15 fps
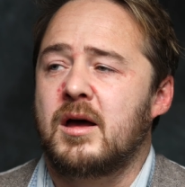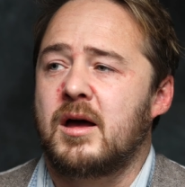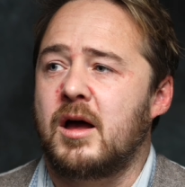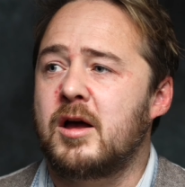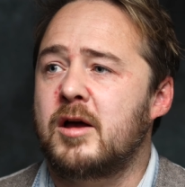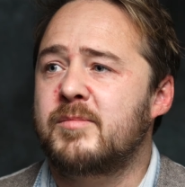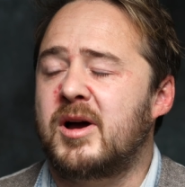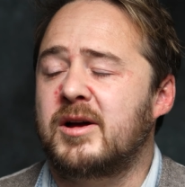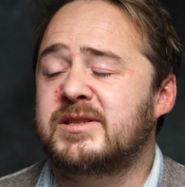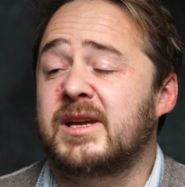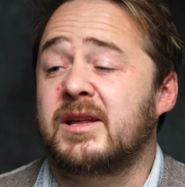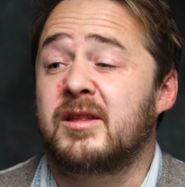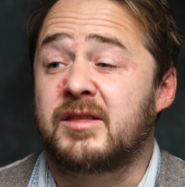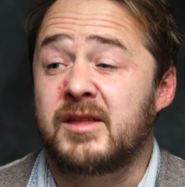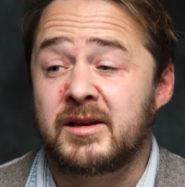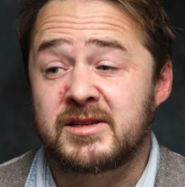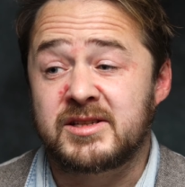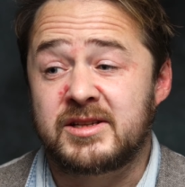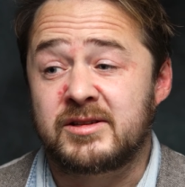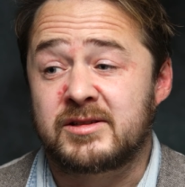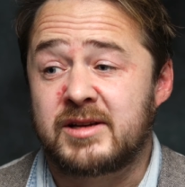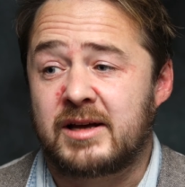I'd say the thing that
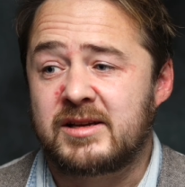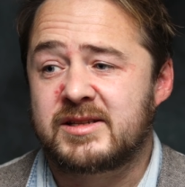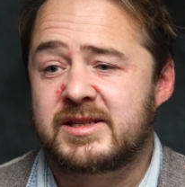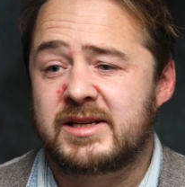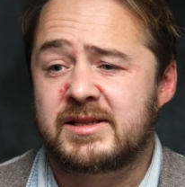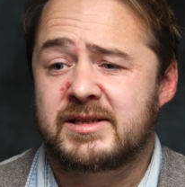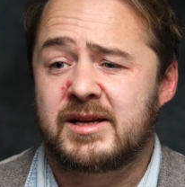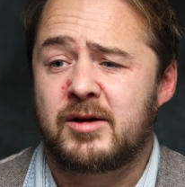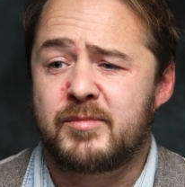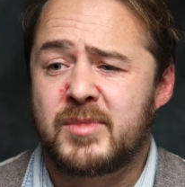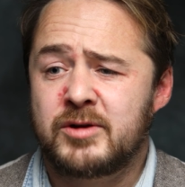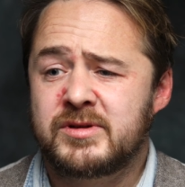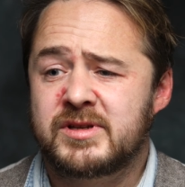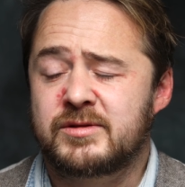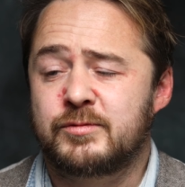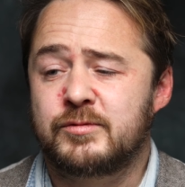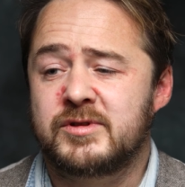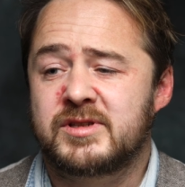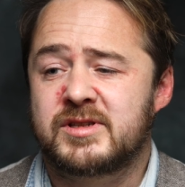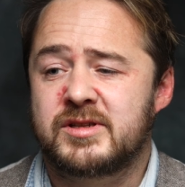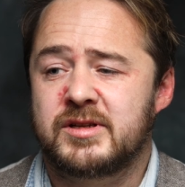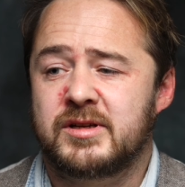sticks out most
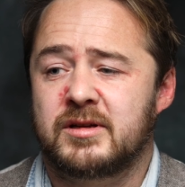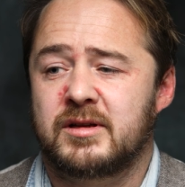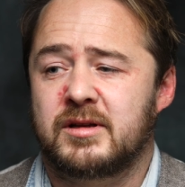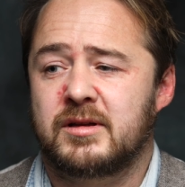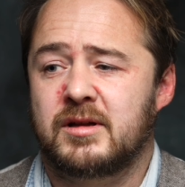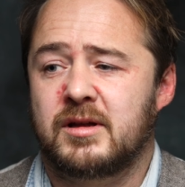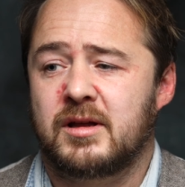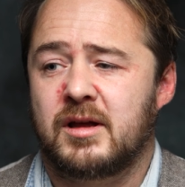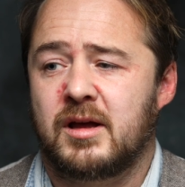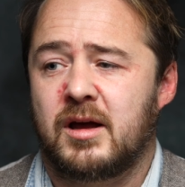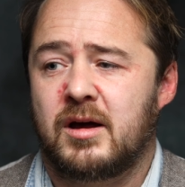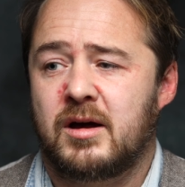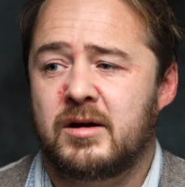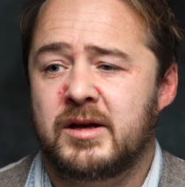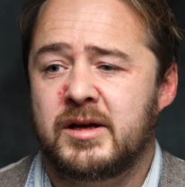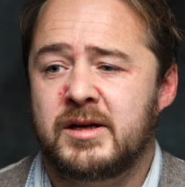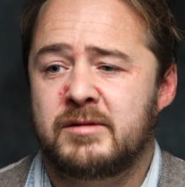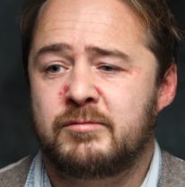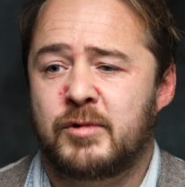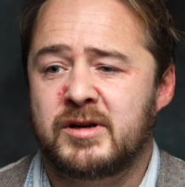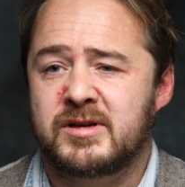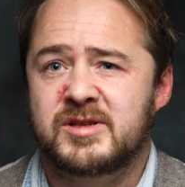was that I
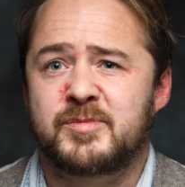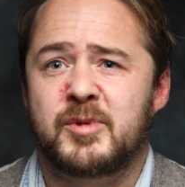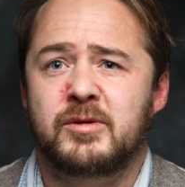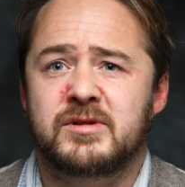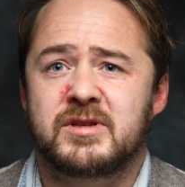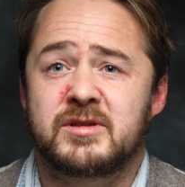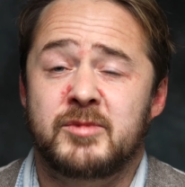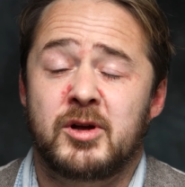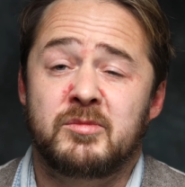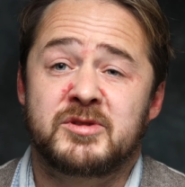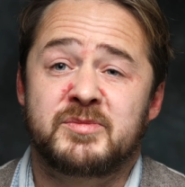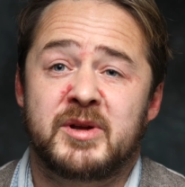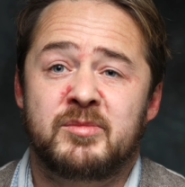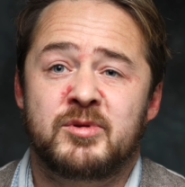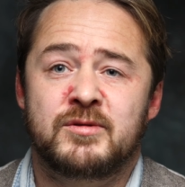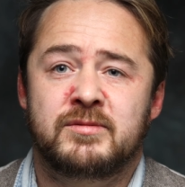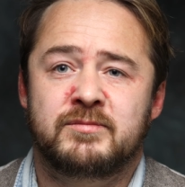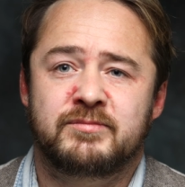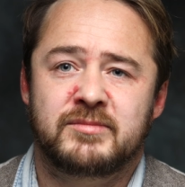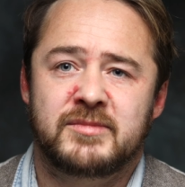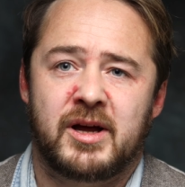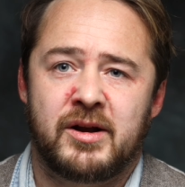went and spoke to some homeless people,
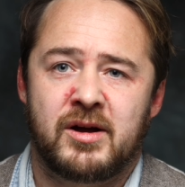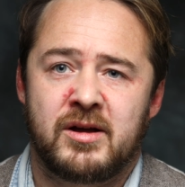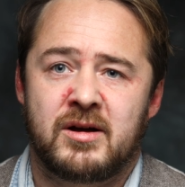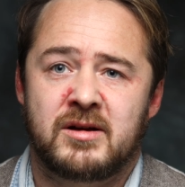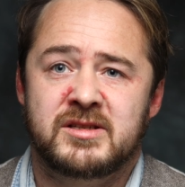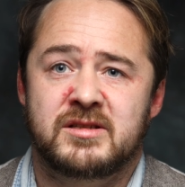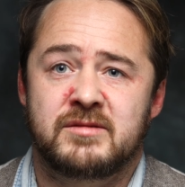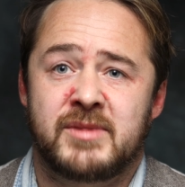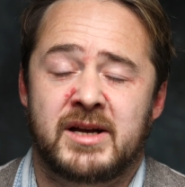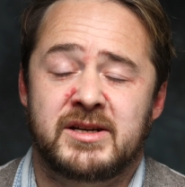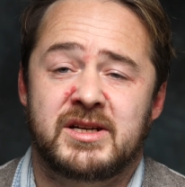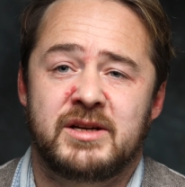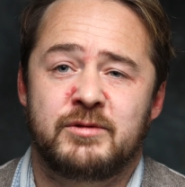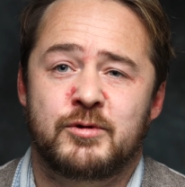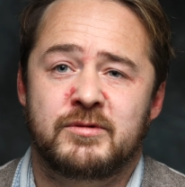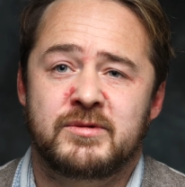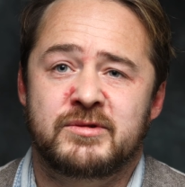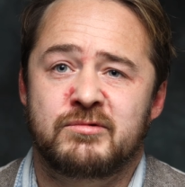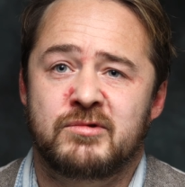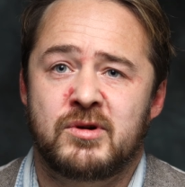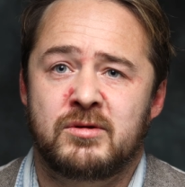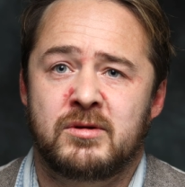and I asked them actually what was
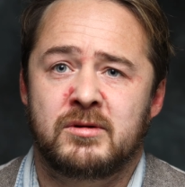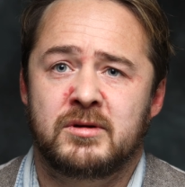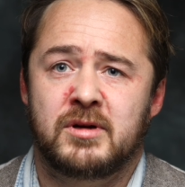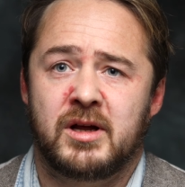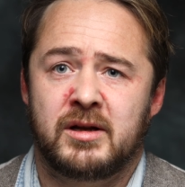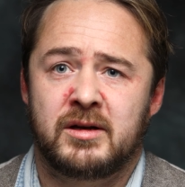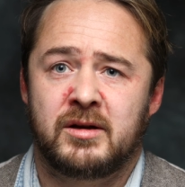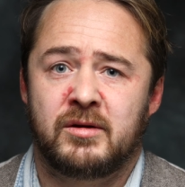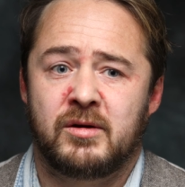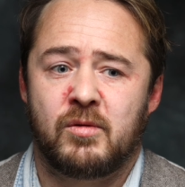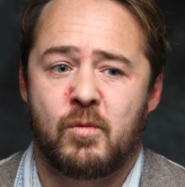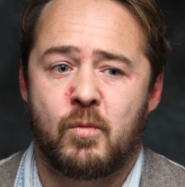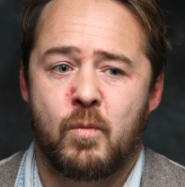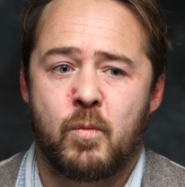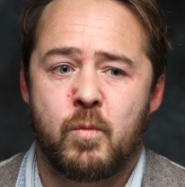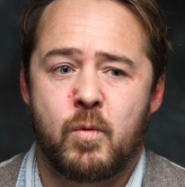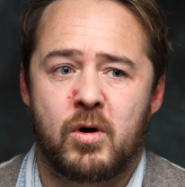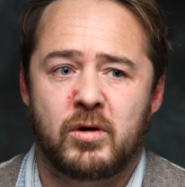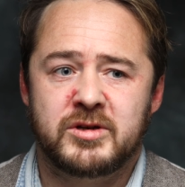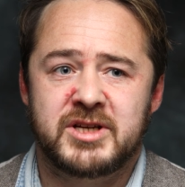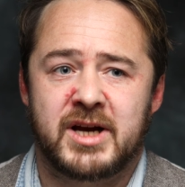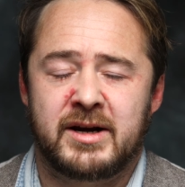wrong and
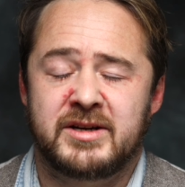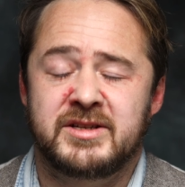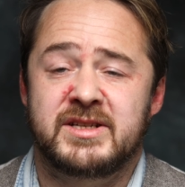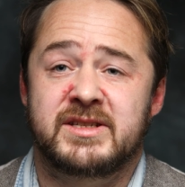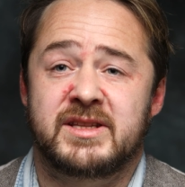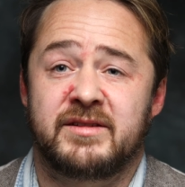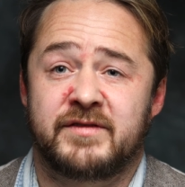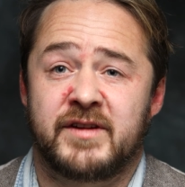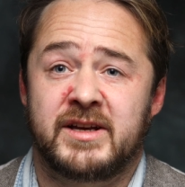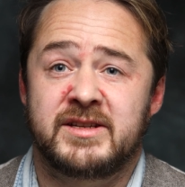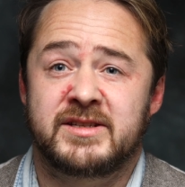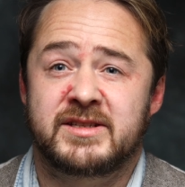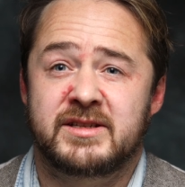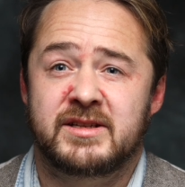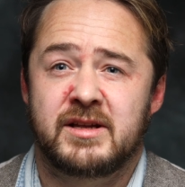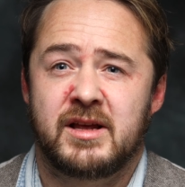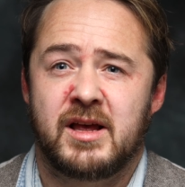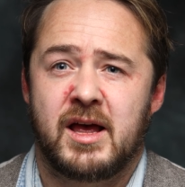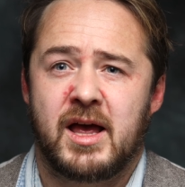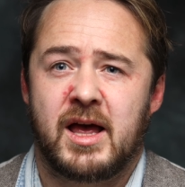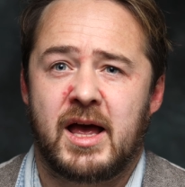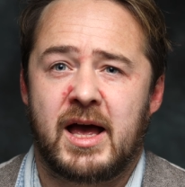what challenges they faced.
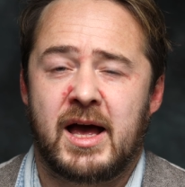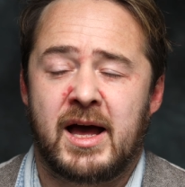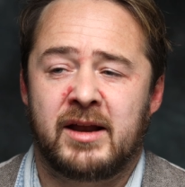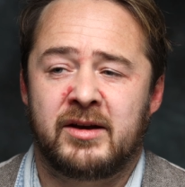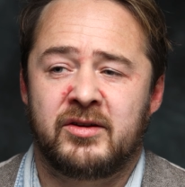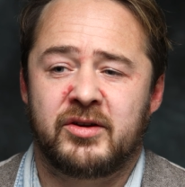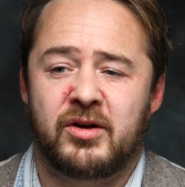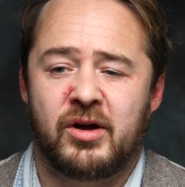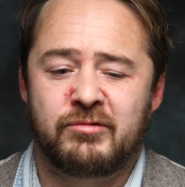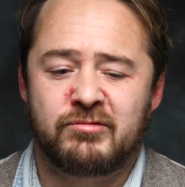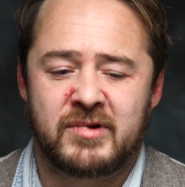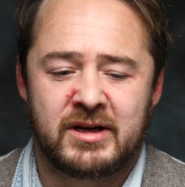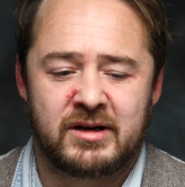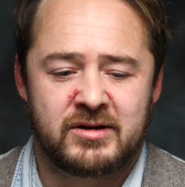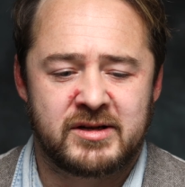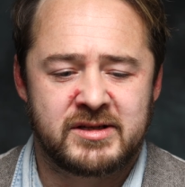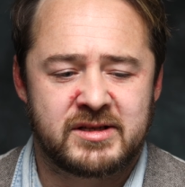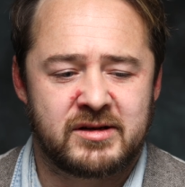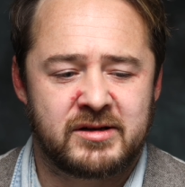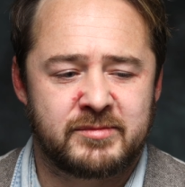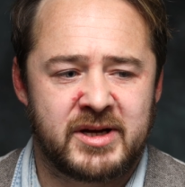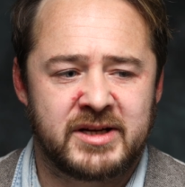And I realised
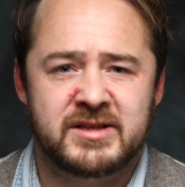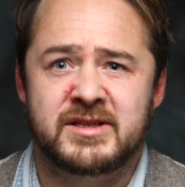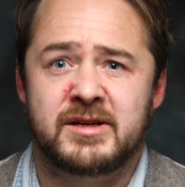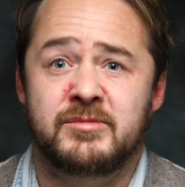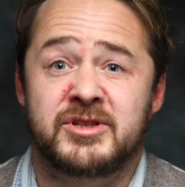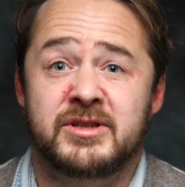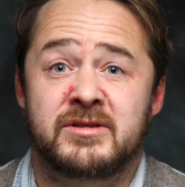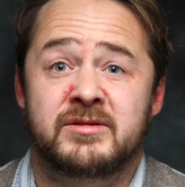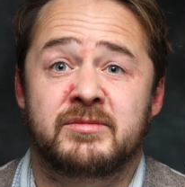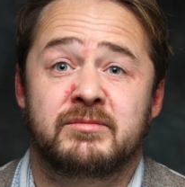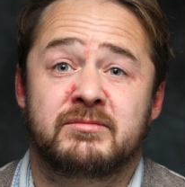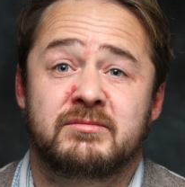I'd made assumptions.